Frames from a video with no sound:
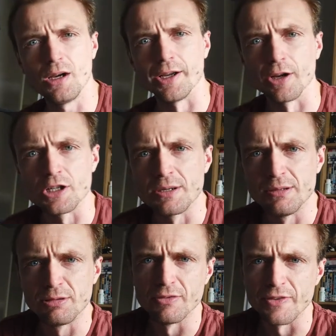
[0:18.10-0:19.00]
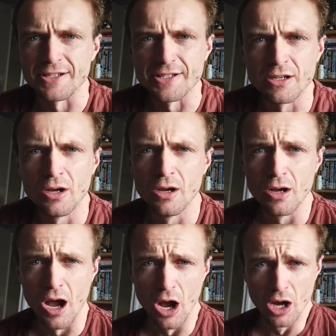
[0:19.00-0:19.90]
Hey guys, Plymouth Fenns here.
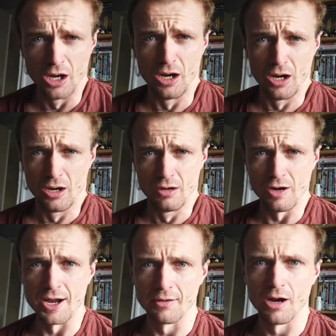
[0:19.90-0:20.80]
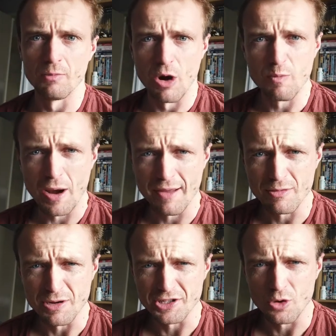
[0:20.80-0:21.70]
Right, I'm hoping
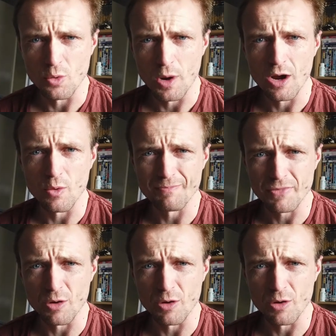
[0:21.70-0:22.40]
everybody's doing well.